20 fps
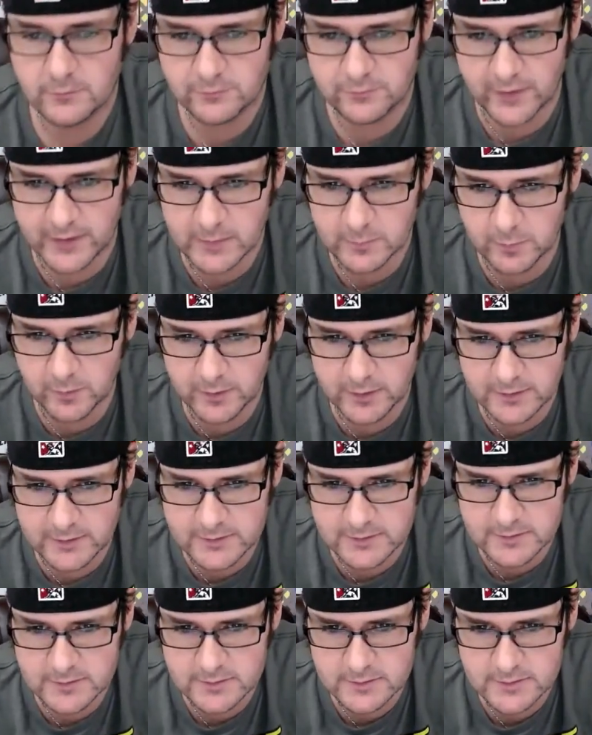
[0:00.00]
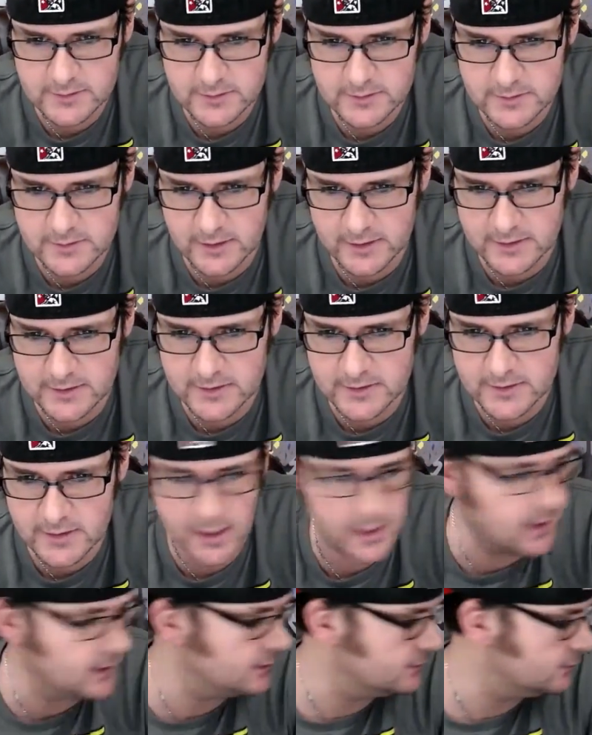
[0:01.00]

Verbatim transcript: if anybody didn't uh,